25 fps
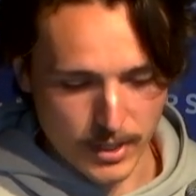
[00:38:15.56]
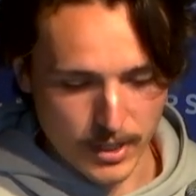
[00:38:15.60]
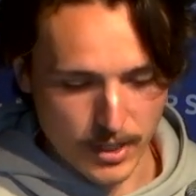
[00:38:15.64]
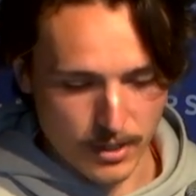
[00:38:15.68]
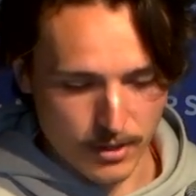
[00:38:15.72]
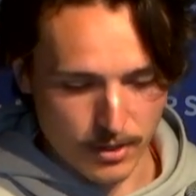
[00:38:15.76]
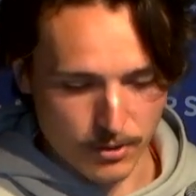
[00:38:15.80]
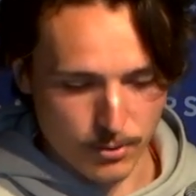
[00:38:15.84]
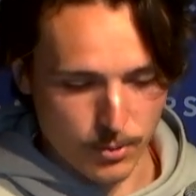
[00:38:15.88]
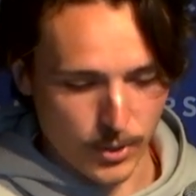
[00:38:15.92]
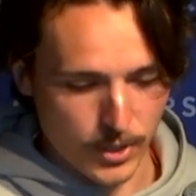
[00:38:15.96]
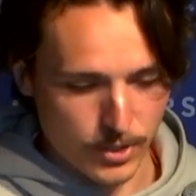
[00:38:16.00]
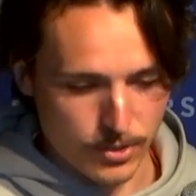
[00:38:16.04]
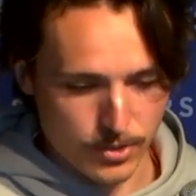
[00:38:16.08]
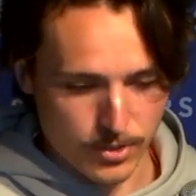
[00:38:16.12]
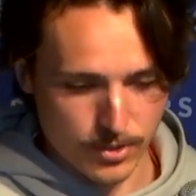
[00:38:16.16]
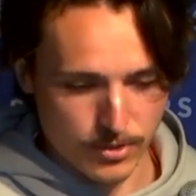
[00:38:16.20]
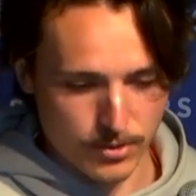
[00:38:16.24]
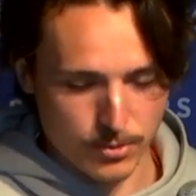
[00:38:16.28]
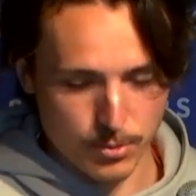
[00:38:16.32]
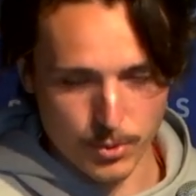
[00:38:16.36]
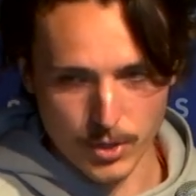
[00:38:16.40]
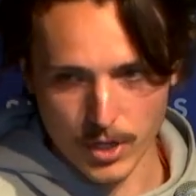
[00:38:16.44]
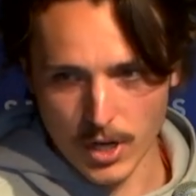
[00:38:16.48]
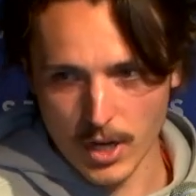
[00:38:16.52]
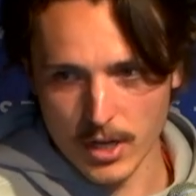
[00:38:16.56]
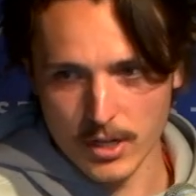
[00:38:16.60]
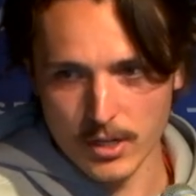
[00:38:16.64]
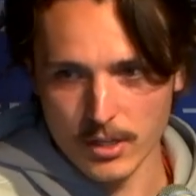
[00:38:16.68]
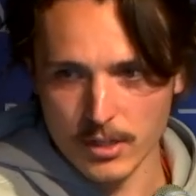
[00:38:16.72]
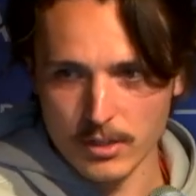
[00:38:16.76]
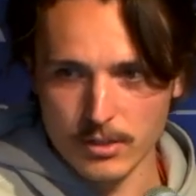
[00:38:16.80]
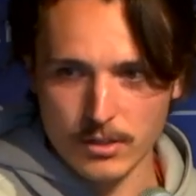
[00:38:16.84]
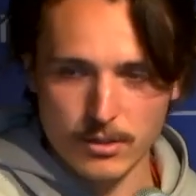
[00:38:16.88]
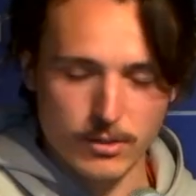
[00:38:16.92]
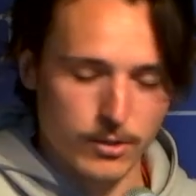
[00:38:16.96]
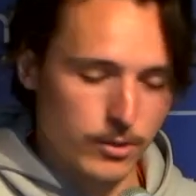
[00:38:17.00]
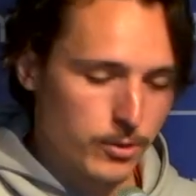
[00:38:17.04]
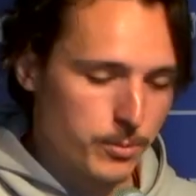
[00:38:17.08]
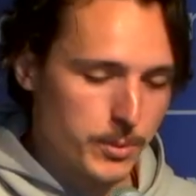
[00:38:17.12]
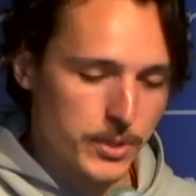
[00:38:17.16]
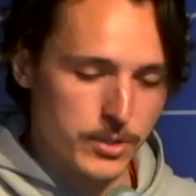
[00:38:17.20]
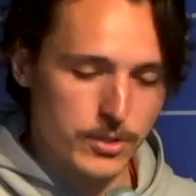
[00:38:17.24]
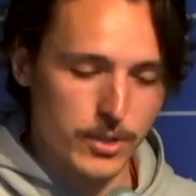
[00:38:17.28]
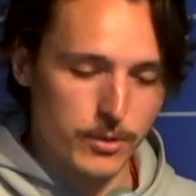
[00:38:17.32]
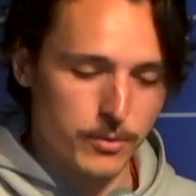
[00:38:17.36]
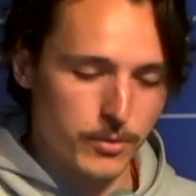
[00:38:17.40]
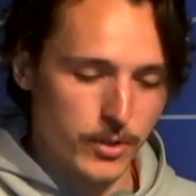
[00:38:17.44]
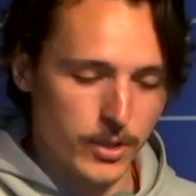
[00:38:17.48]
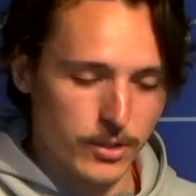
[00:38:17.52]
other questions regarding
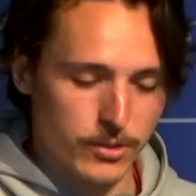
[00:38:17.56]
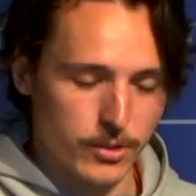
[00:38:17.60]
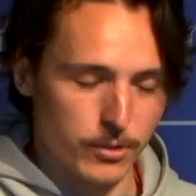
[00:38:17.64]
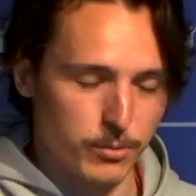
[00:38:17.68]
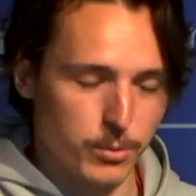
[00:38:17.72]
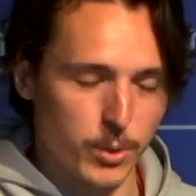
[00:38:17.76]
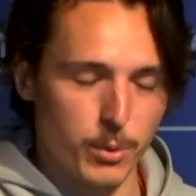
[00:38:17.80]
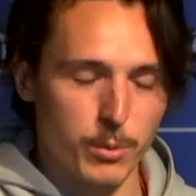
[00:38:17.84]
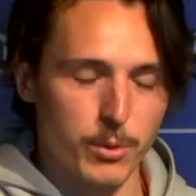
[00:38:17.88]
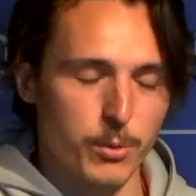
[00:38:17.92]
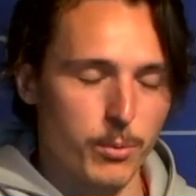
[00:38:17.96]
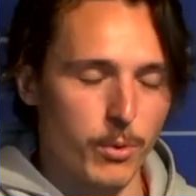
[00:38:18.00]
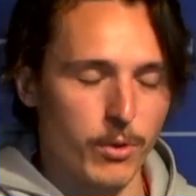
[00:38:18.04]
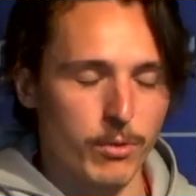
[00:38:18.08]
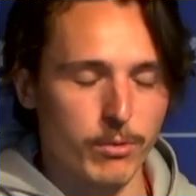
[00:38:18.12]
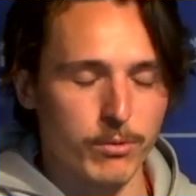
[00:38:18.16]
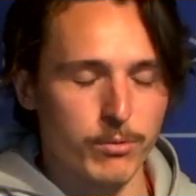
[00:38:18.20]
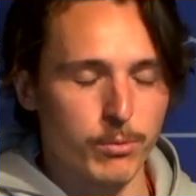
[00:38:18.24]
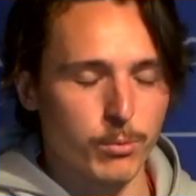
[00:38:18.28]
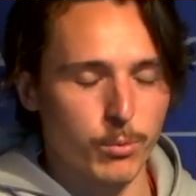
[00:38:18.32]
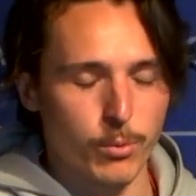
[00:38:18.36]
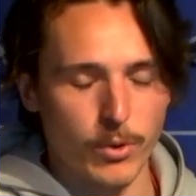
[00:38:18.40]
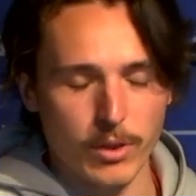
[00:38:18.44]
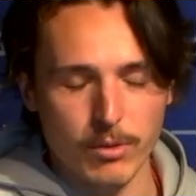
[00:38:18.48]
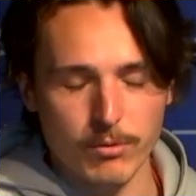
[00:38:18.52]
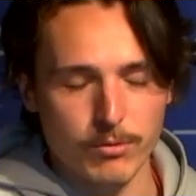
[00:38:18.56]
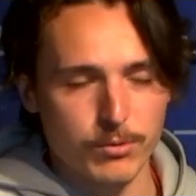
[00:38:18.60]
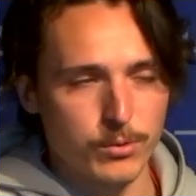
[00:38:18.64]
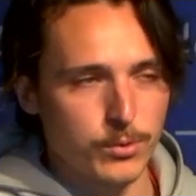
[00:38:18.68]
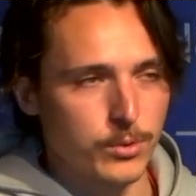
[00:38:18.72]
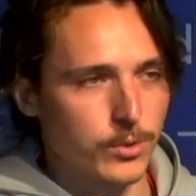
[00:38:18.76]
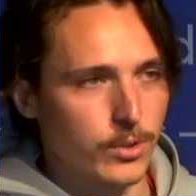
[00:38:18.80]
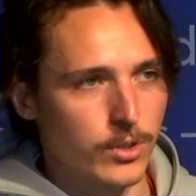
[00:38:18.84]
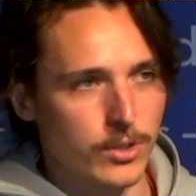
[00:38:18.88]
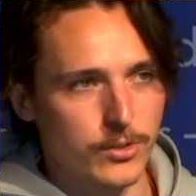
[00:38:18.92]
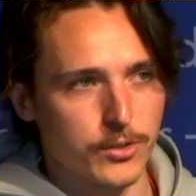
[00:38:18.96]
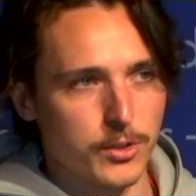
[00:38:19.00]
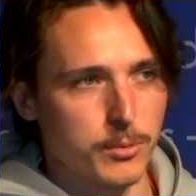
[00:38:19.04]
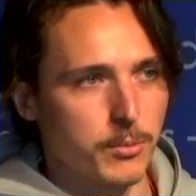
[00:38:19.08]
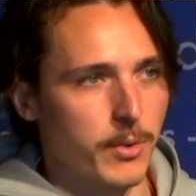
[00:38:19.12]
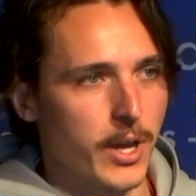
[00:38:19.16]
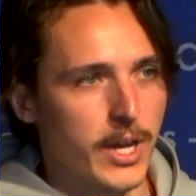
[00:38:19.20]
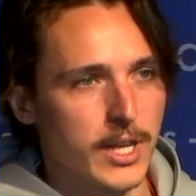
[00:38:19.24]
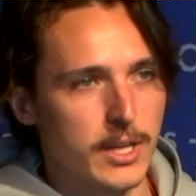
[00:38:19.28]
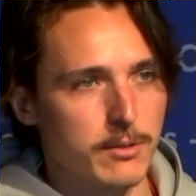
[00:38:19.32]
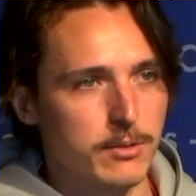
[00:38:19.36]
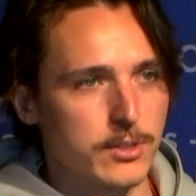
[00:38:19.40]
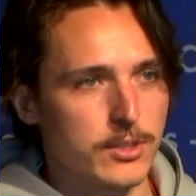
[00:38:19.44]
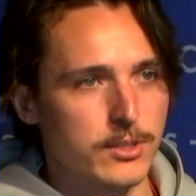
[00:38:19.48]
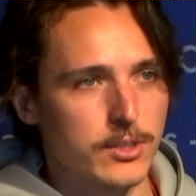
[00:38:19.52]
specifics of what we went through or some
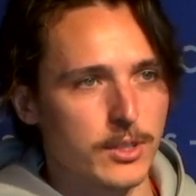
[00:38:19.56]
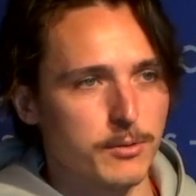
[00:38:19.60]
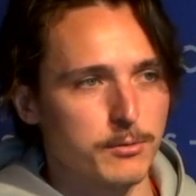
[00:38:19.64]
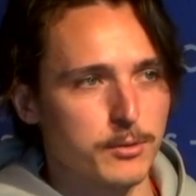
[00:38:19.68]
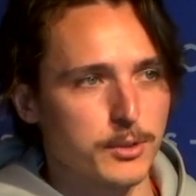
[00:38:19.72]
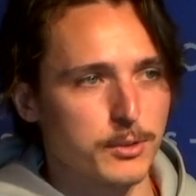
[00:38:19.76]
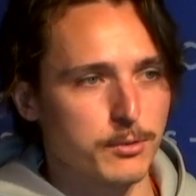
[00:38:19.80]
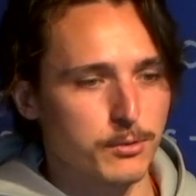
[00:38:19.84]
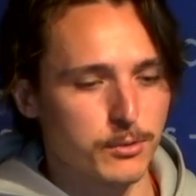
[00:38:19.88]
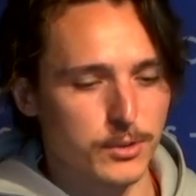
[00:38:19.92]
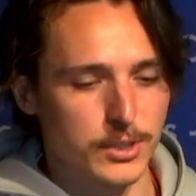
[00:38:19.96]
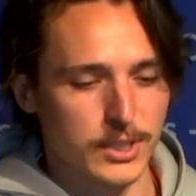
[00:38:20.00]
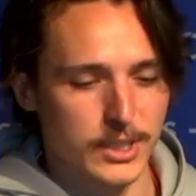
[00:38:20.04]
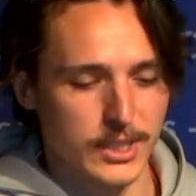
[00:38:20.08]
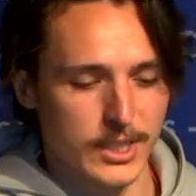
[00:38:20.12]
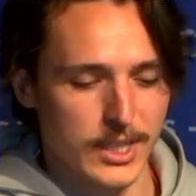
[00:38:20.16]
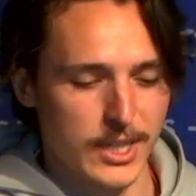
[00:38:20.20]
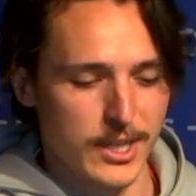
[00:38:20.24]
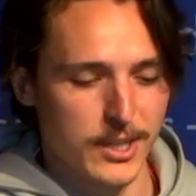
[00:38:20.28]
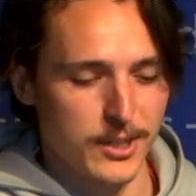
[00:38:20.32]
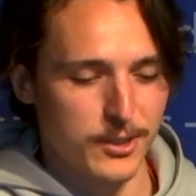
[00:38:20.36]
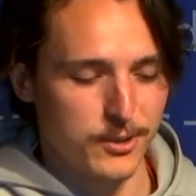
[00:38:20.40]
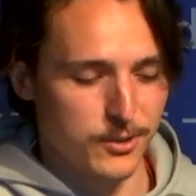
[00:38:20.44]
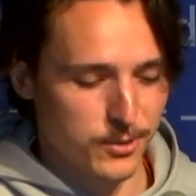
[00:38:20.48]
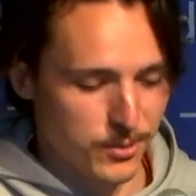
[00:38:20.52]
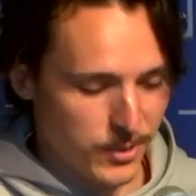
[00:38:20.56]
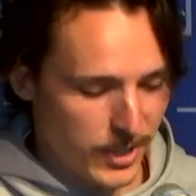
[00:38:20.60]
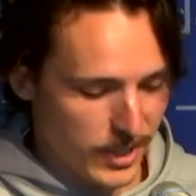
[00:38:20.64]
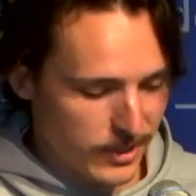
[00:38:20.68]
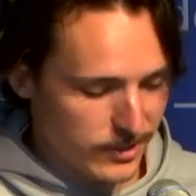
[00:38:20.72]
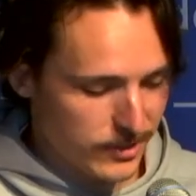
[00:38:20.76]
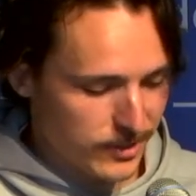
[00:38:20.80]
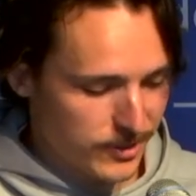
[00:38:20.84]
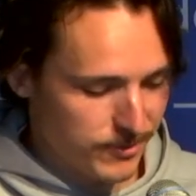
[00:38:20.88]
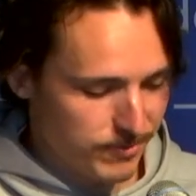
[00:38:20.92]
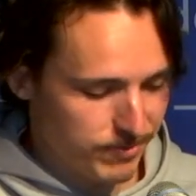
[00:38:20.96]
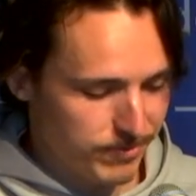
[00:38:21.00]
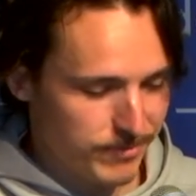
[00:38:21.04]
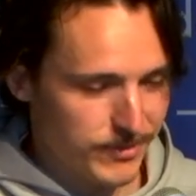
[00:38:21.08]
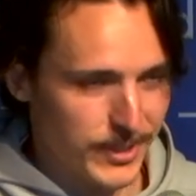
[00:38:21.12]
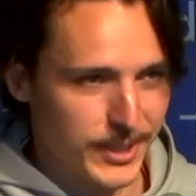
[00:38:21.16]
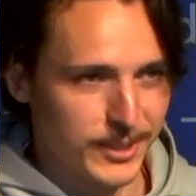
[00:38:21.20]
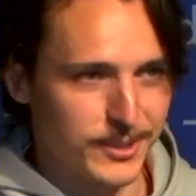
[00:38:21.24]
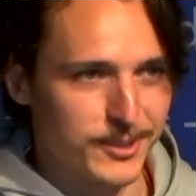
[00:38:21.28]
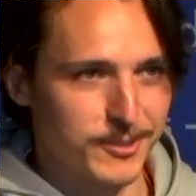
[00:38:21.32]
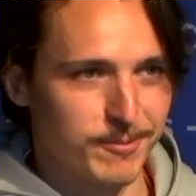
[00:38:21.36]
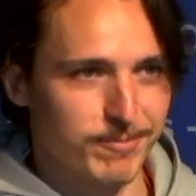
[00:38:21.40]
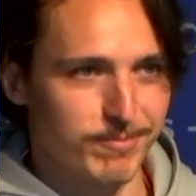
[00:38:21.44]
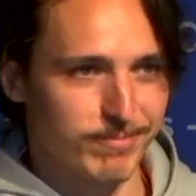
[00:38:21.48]
high-level stuff, feel free to ask. Thanks.